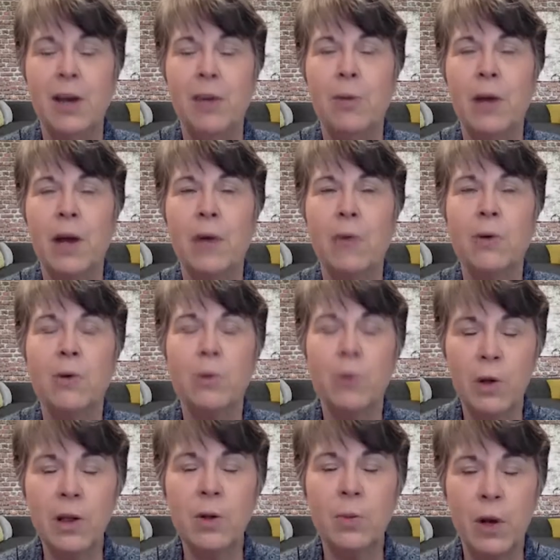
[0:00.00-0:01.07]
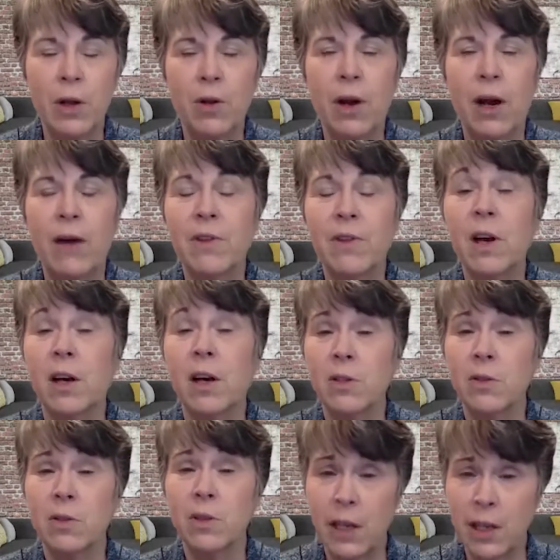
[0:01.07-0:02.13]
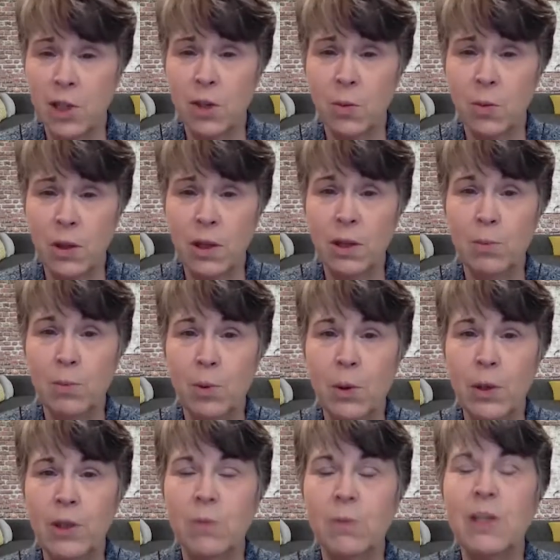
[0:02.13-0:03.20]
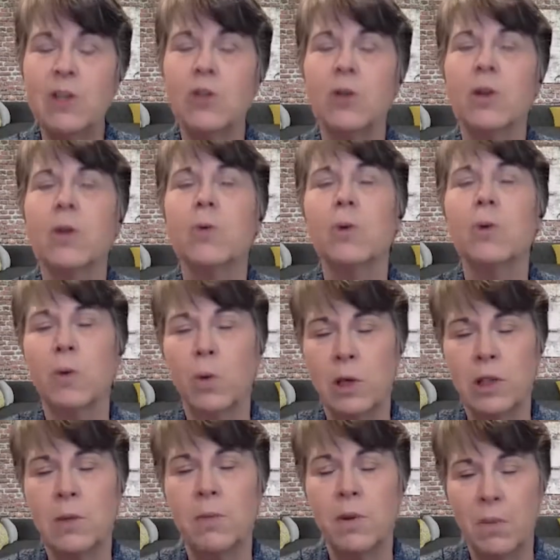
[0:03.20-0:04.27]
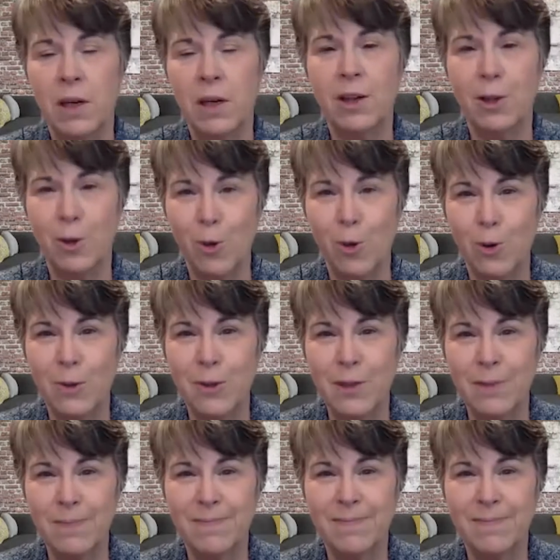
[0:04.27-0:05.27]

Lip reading: But I would really rather have the consultation with the employer to make sure that we're going to be meeting their goals.